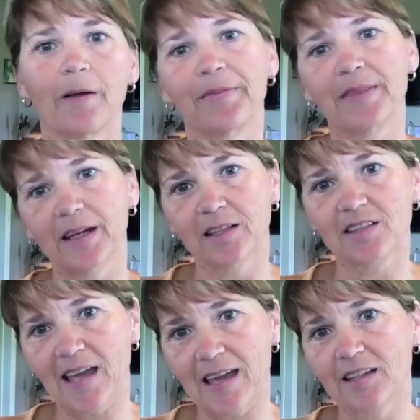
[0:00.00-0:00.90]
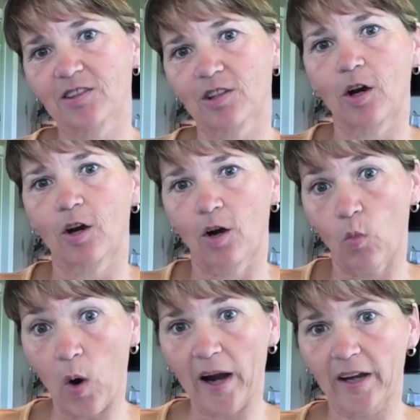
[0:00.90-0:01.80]
And then it takes a
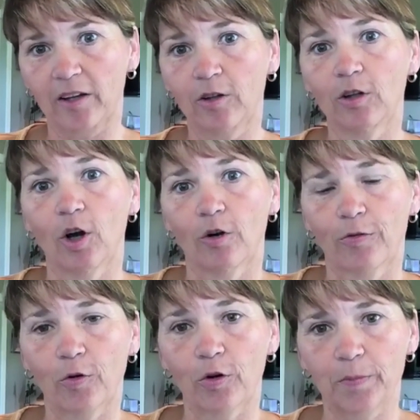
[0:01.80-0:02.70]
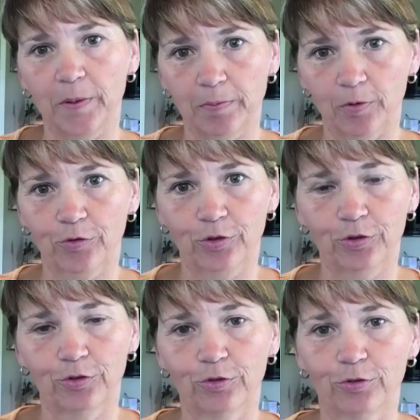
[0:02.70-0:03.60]
while for people
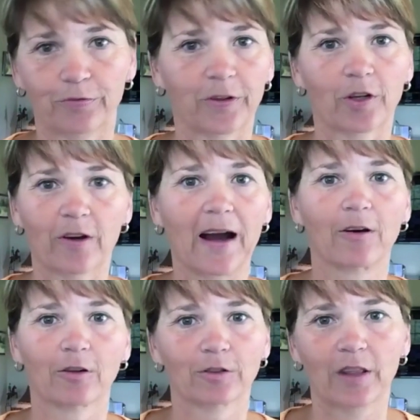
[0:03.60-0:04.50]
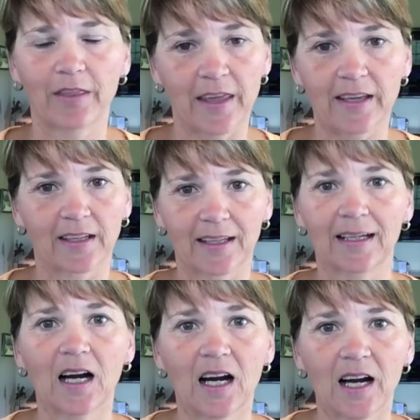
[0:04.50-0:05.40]
to figure out that they can get
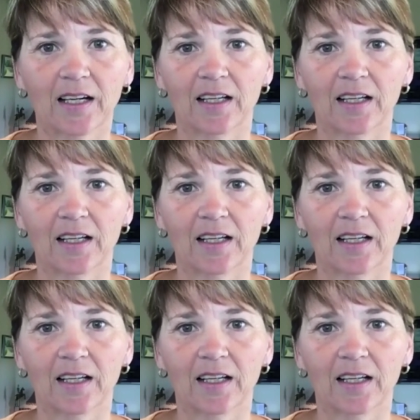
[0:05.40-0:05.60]
on.